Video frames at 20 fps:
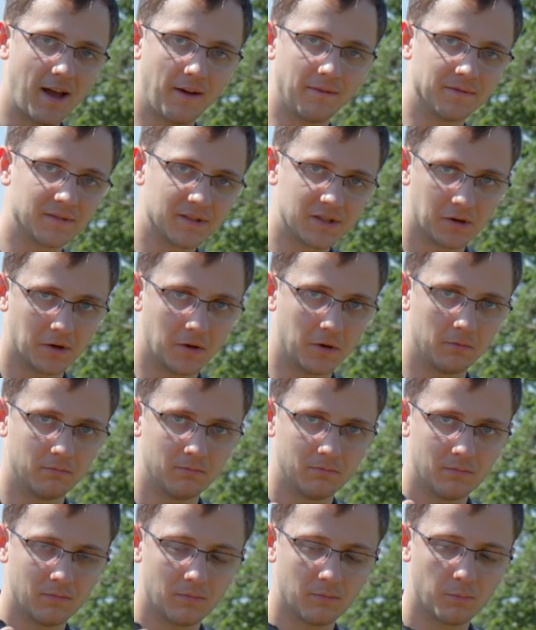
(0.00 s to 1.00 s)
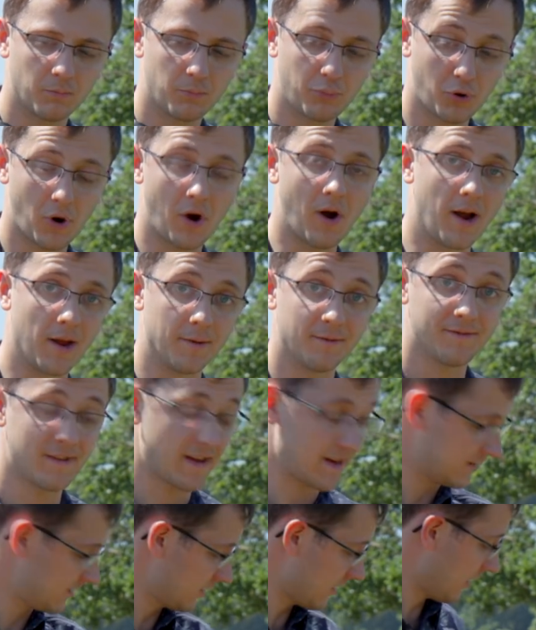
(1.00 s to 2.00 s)
f2 prime, in
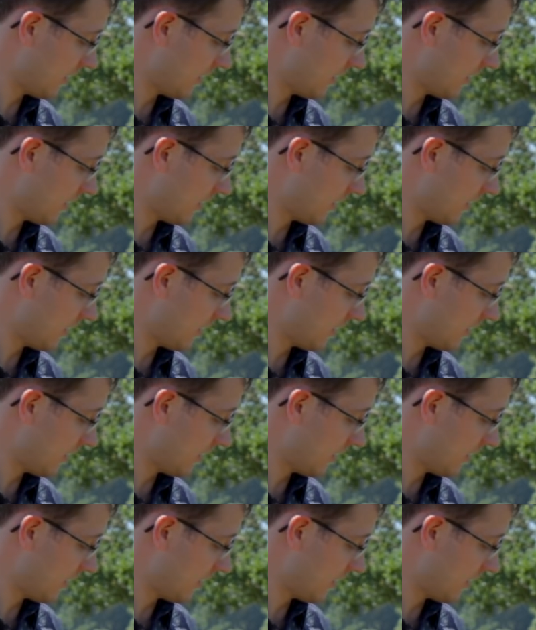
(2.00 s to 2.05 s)
fact,